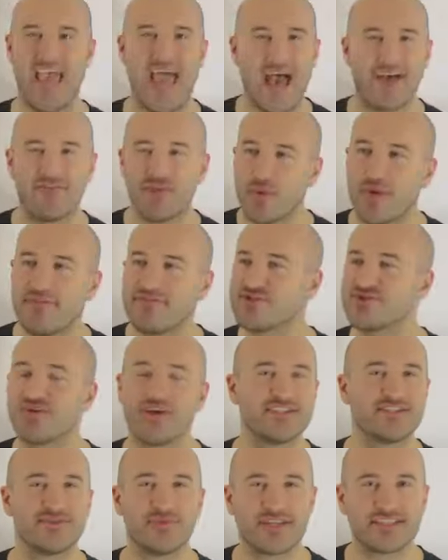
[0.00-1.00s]
Have you ever
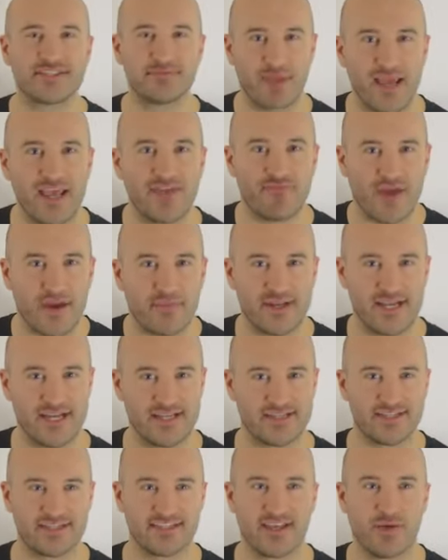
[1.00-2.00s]
tried to explain
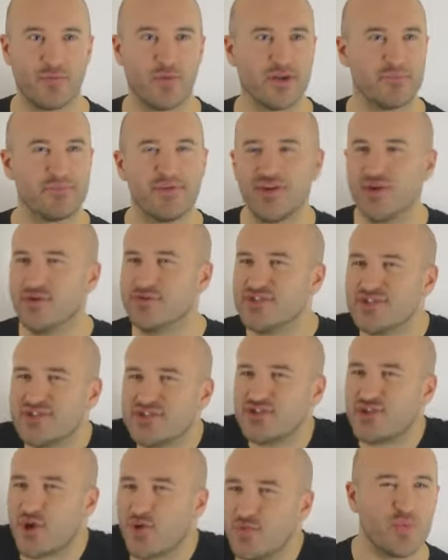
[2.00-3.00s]
Ramadan to someone, but you
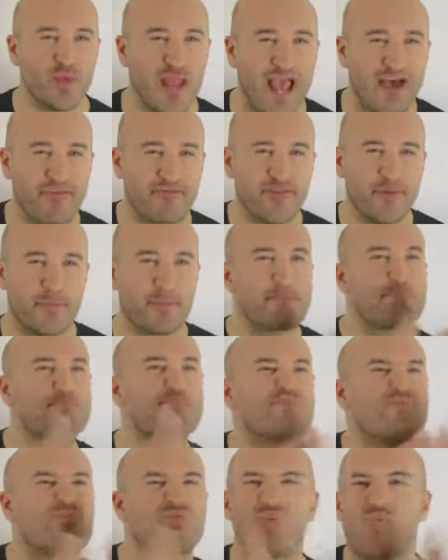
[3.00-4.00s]
just don't have the
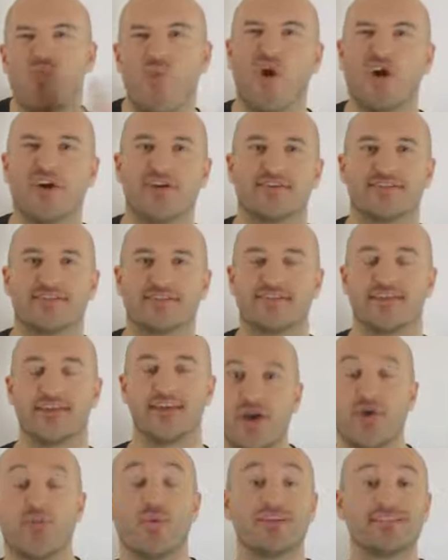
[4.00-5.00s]
words?
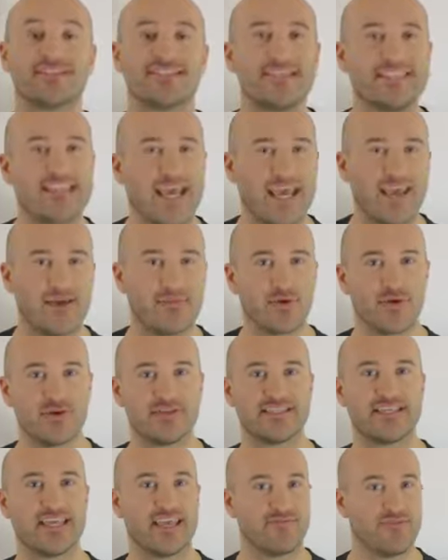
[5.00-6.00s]
Well, today I'm going
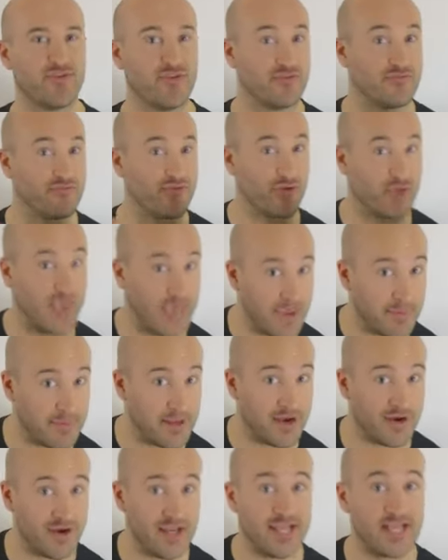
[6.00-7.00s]
to give you the
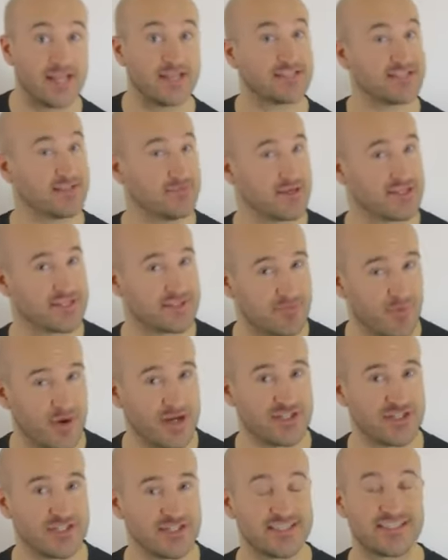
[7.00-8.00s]
vocabulary, some
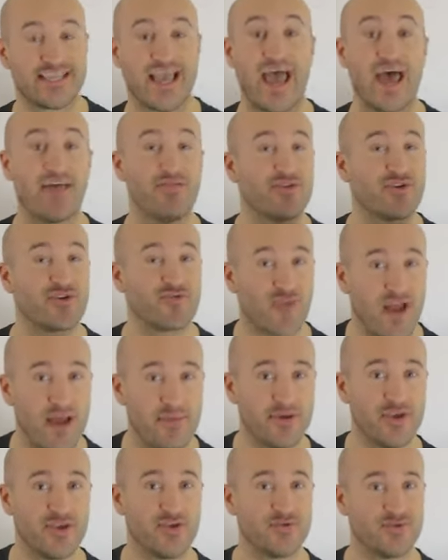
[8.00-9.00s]
expressions, and the
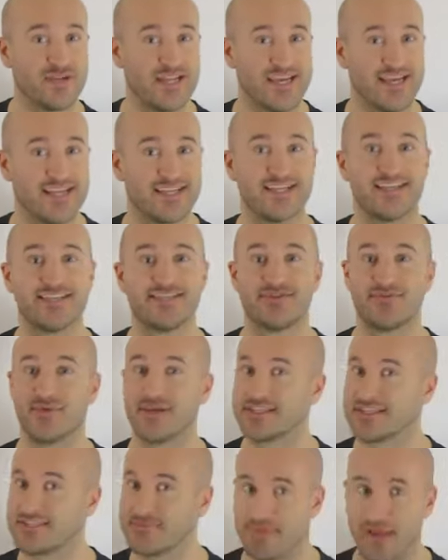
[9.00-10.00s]
grammar you'll need to
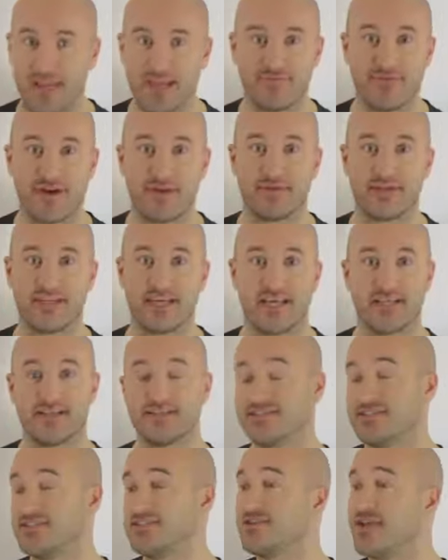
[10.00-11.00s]
explain Ramadan
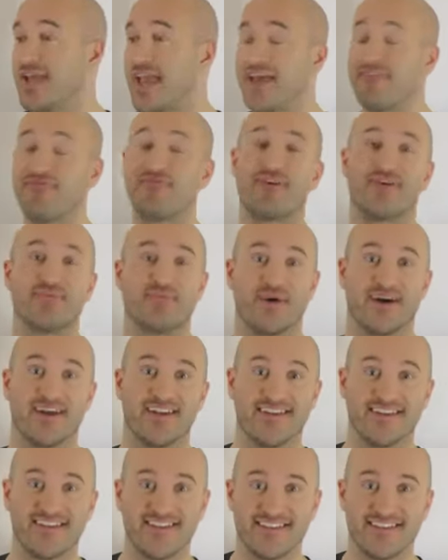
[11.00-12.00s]
to everyone.